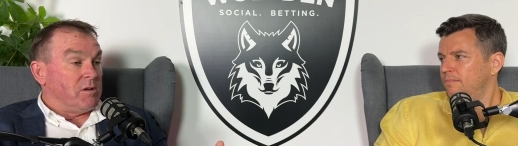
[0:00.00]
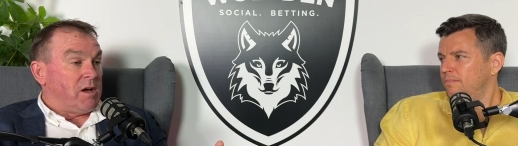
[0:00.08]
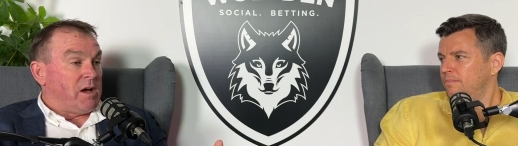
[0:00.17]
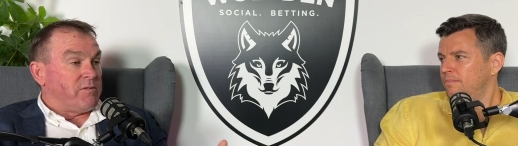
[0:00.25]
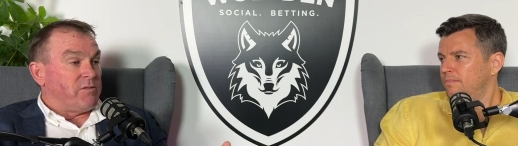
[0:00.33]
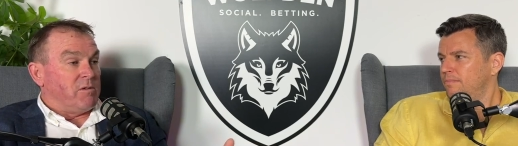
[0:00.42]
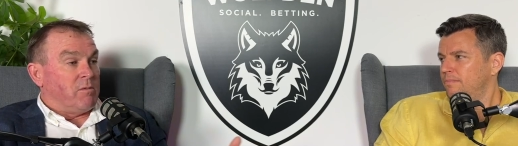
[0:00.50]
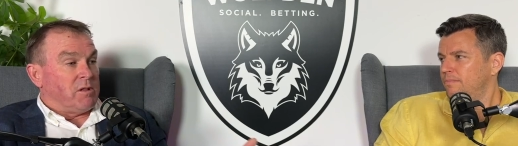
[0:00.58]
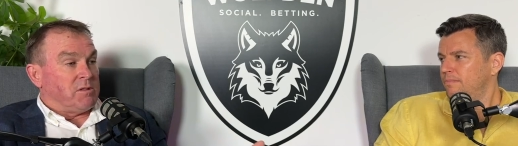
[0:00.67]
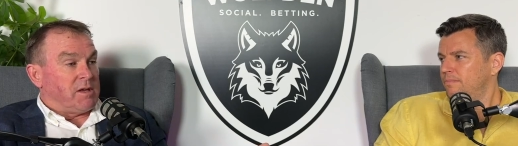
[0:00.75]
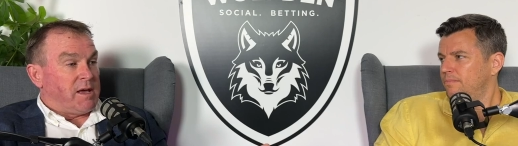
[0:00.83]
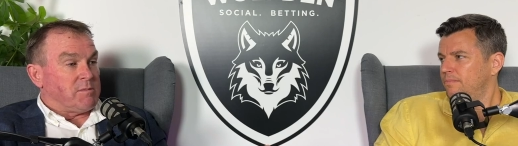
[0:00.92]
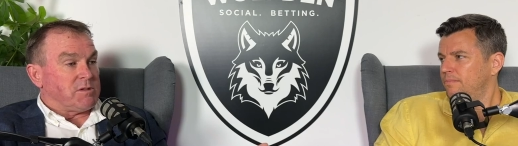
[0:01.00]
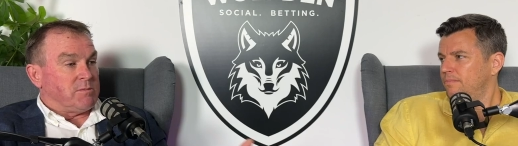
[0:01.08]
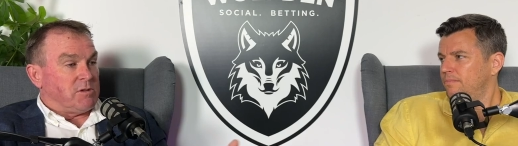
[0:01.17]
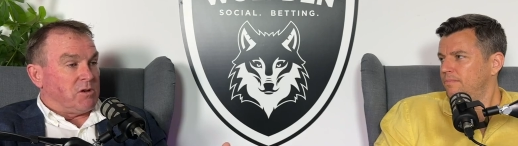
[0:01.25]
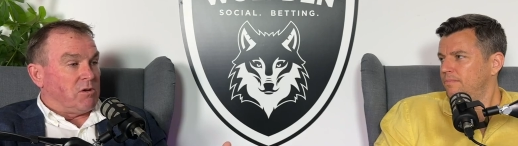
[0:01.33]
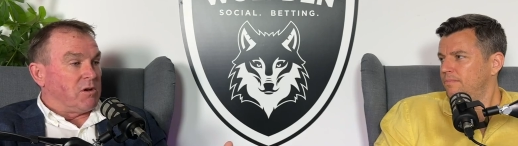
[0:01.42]
Speaker 1: after he won the
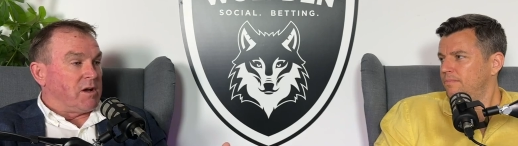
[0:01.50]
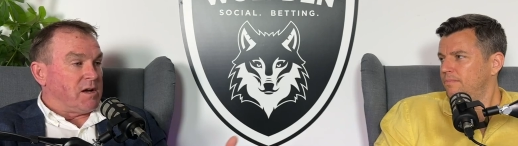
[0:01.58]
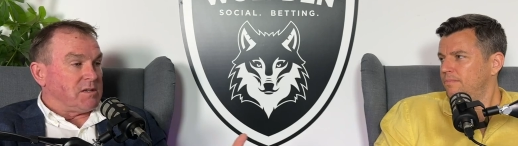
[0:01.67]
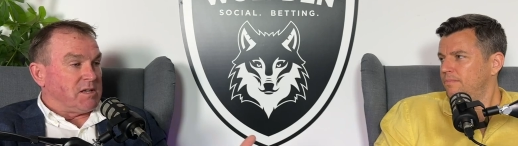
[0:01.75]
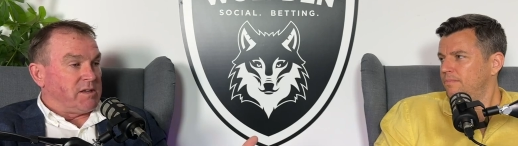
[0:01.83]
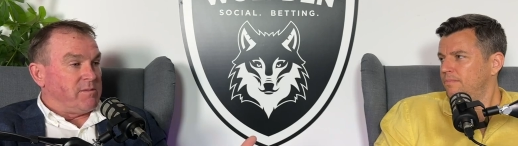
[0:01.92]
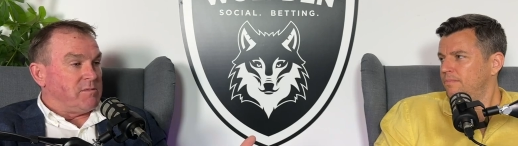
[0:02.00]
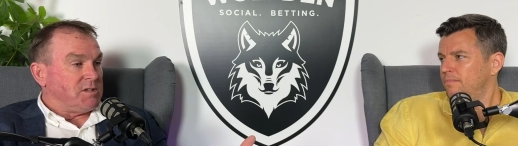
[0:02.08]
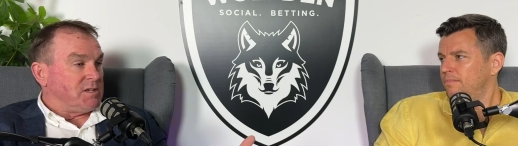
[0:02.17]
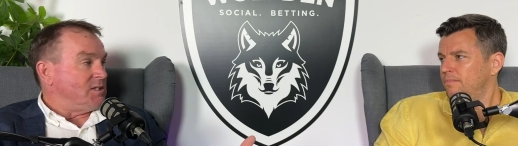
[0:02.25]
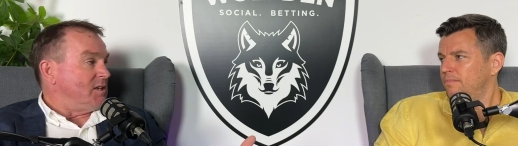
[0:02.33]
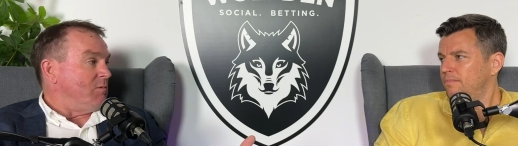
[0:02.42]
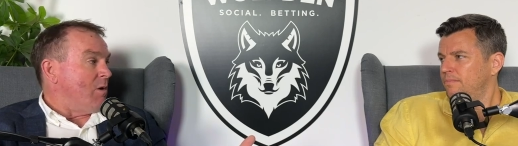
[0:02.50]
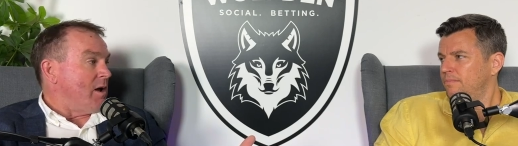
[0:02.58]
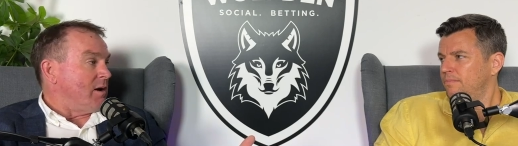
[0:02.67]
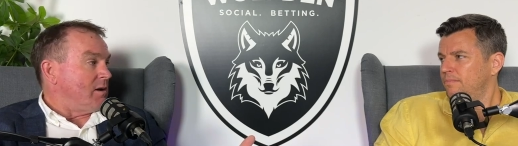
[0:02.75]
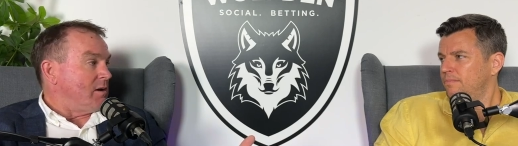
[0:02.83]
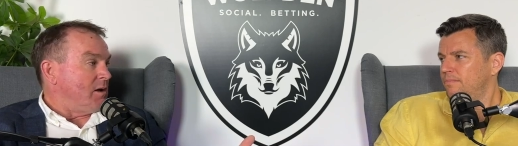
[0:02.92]
Epsom and the Doncaster, they give him sixty
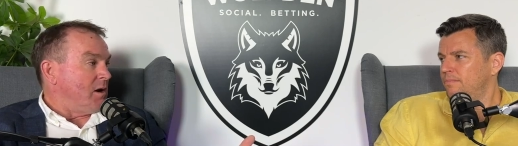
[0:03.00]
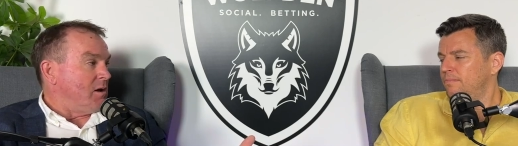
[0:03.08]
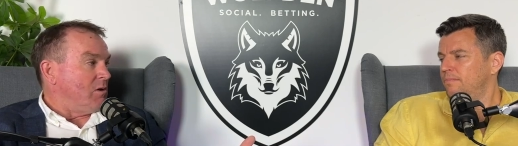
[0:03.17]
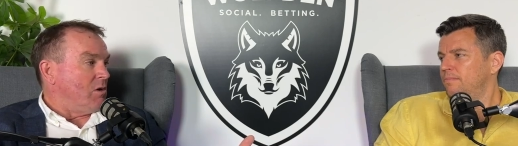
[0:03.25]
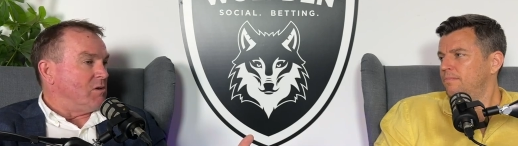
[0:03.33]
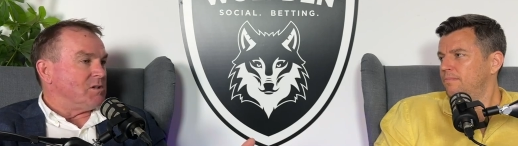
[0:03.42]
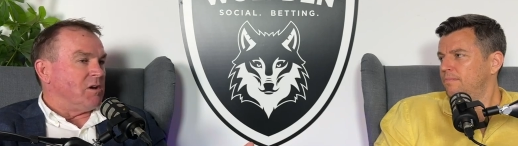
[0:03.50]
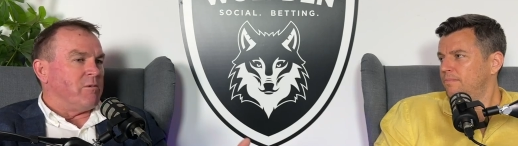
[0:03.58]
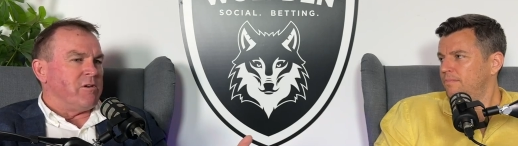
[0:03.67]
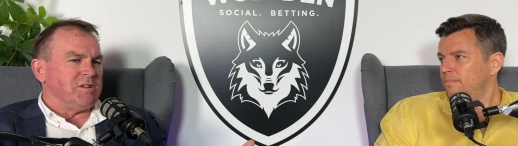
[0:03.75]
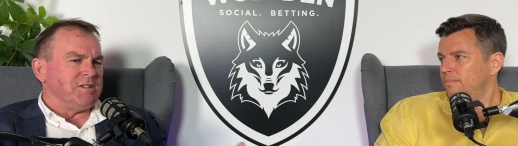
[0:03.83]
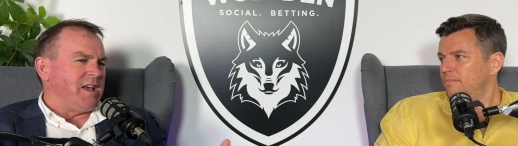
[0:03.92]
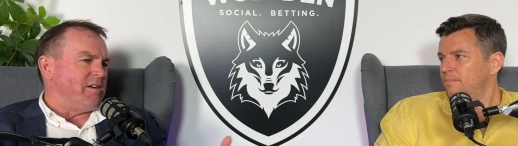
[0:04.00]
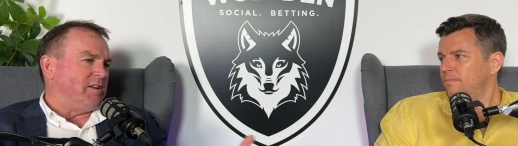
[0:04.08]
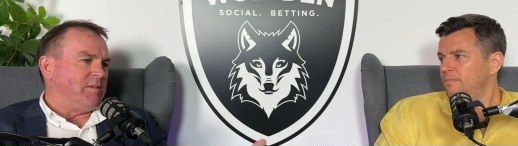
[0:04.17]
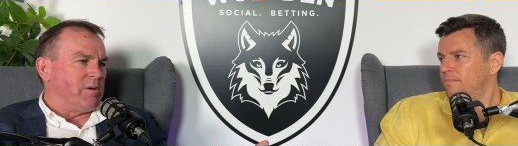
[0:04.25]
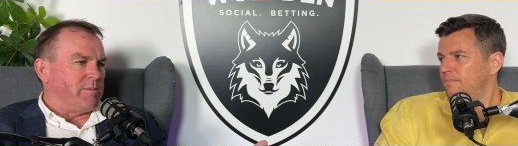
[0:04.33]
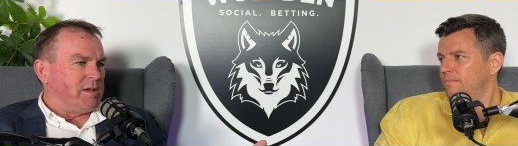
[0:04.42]
one. You know, mm. like so. Whereas now
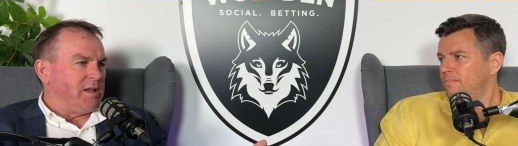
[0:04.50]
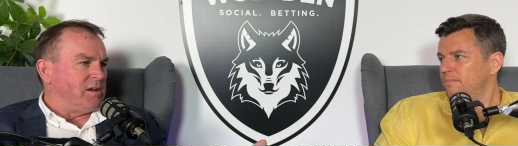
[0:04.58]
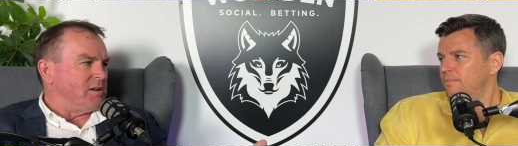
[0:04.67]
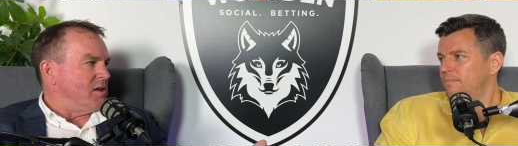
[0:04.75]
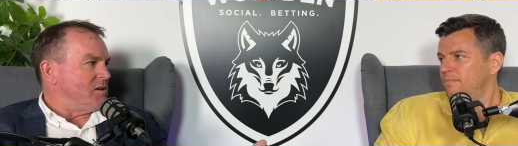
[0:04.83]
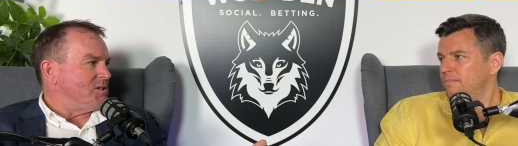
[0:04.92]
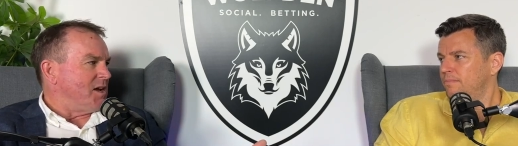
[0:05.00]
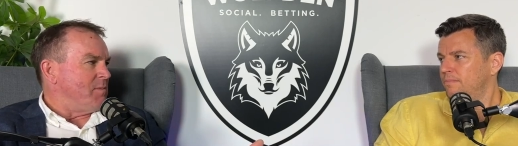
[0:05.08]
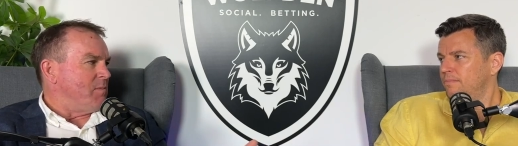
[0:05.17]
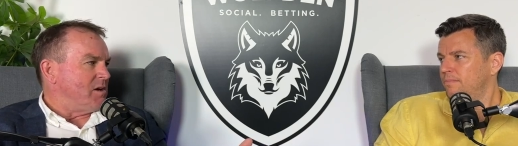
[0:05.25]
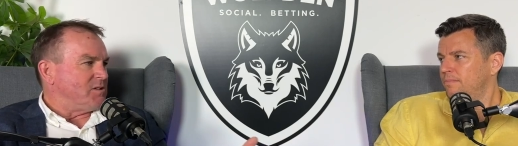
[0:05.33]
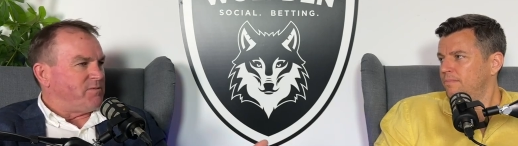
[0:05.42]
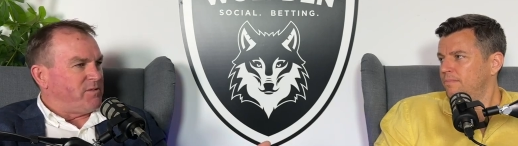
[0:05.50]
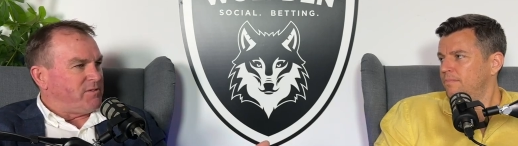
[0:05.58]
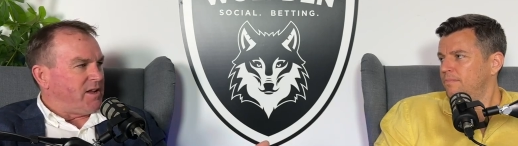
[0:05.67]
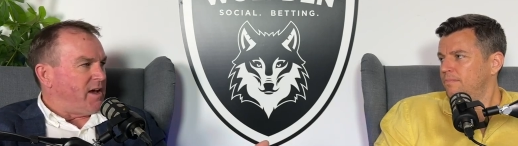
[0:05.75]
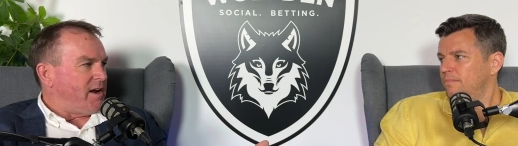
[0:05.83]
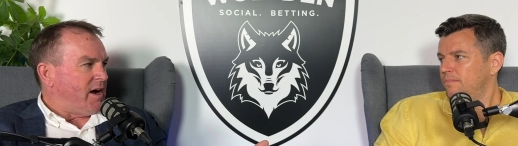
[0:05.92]
he'd probably get into that same race of
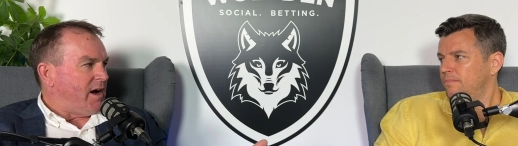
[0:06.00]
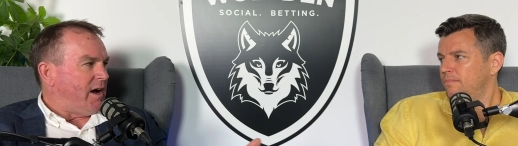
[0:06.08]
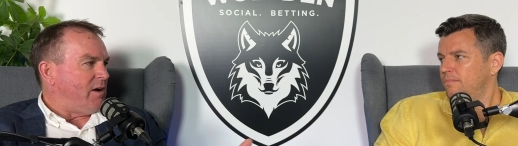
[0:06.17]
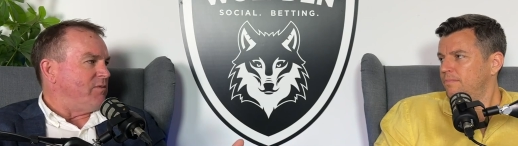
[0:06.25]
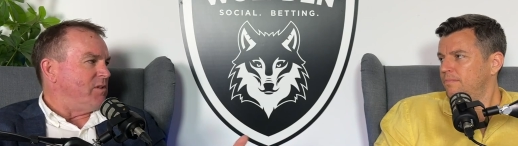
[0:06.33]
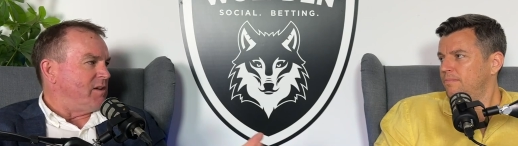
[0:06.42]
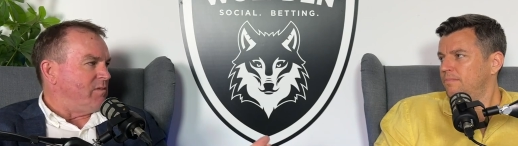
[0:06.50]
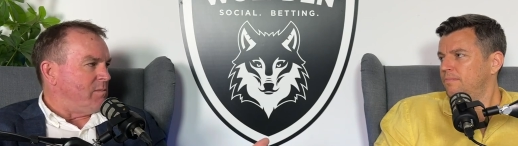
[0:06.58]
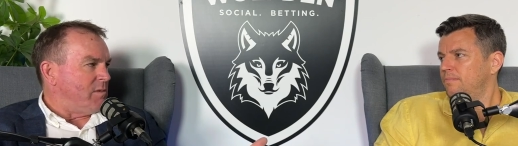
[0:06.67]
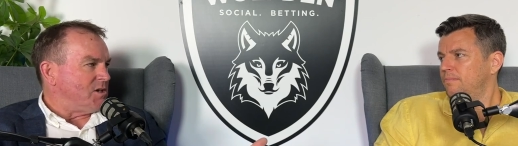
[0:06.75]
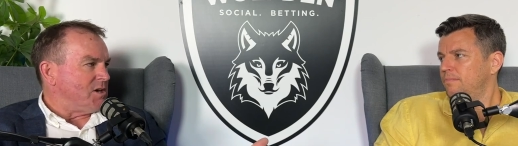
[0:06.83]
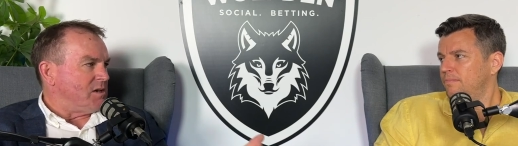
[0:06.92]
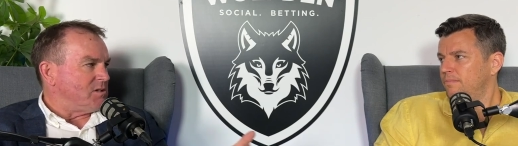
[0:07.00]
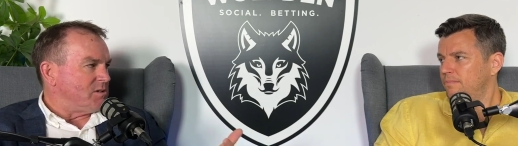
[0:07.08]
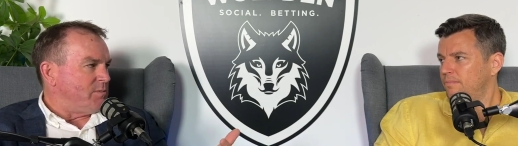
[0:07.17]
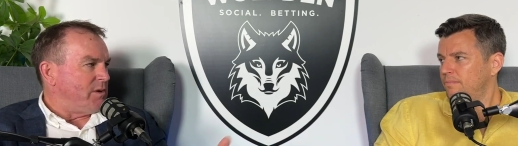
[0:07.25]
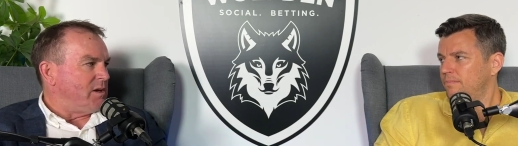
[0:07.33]
fifty eight and a half and give mm. him a chance to be